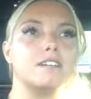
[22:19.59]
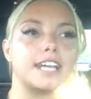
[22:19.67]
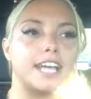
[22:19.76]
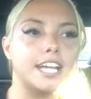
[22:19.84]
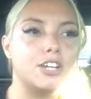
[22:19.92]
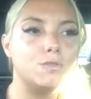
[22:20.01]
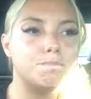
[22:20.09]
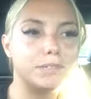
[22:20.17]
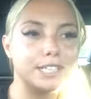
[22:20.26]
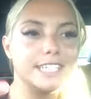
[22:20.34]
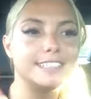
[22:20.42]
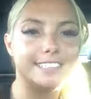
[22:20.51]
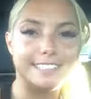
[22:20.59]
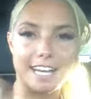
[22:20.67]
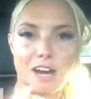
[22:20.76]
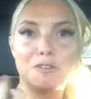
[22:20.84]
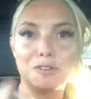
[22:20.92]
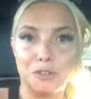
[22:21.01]
Can you please
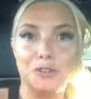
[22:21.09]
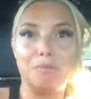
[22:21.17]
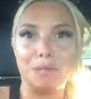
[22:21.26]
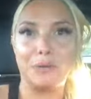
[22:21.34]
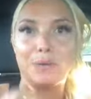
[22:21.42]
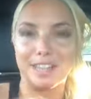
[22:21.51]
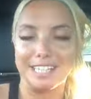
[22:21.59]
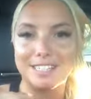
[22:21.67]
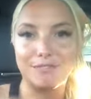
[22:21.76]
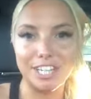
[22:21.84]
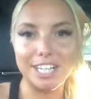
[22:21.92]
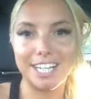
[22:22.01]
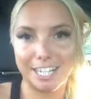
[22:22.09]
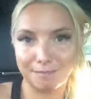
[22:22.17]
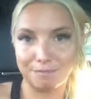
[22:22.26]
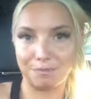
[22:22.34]
download me with this feeling?